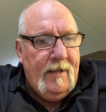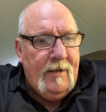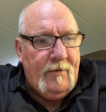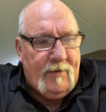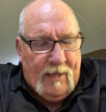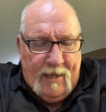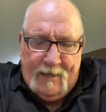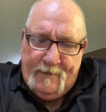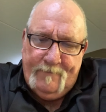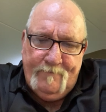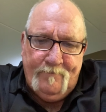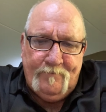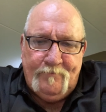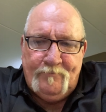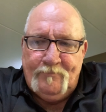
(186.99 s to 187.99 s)
Okay.
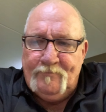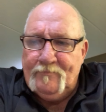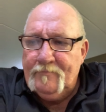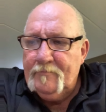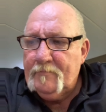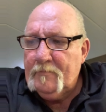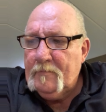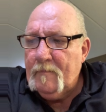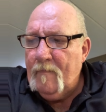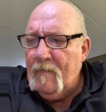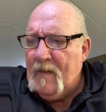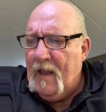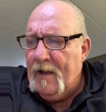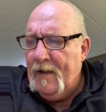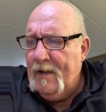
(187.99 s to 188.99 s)

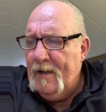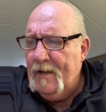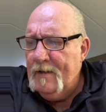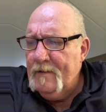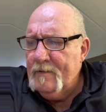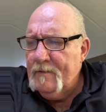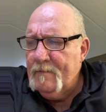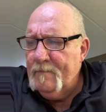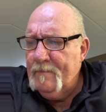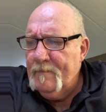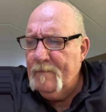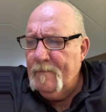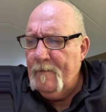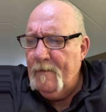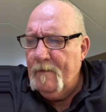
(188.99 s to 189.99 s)
Uh,
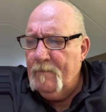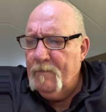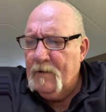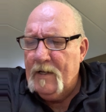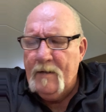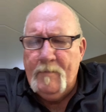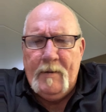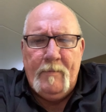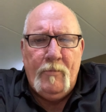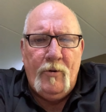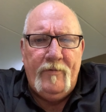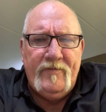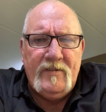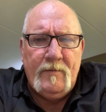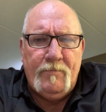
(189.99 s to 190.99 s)
we're going to be
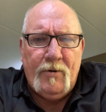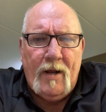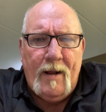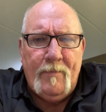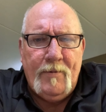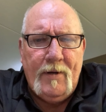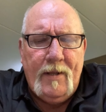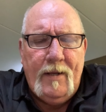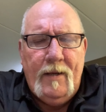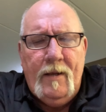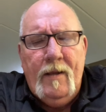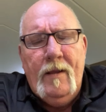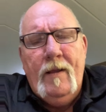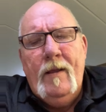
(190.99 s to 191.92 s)
moving the property.